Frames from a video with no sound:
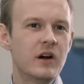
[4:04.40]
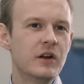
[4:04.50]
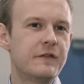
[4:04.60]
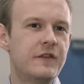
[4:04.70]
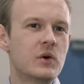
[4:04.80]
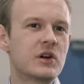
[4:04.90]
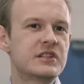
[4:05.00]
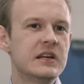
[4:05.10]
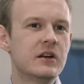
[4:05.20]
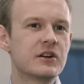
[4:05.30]
are you
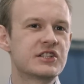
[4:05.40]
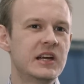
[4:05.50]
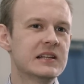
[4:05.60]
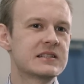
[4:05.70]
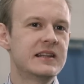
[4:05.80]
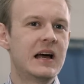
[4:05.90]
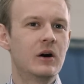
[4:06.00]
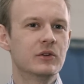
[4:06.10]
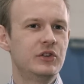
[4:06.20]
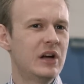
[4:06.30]
focusing your sales
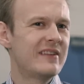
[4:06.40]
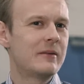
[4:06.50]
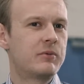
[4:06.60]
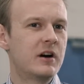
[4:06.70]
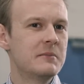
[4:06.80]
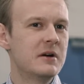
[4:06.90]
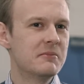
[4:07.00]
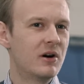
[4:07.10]
now? Do you have a primary